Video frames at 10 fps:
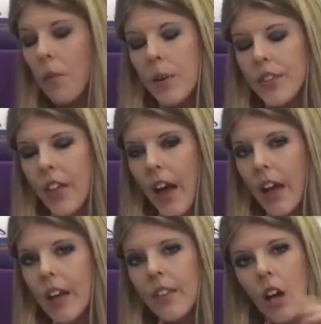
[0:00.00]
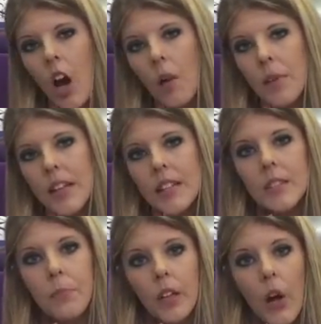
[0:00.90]
I'll put that in the
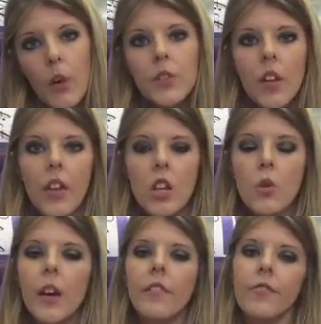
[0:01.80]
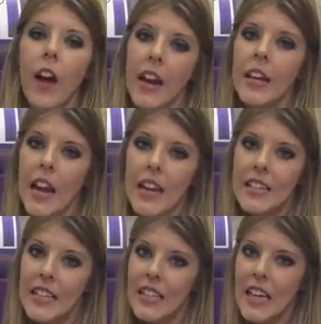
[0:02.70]
comments below so that you can find it
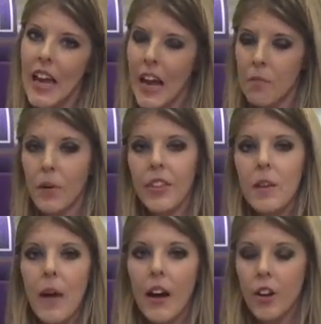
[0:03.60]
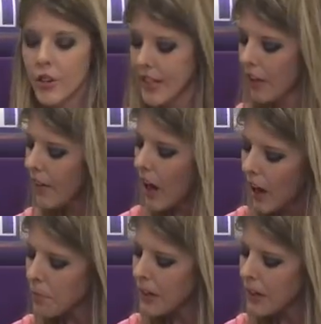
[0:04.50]
easily and print them out yourself. I'll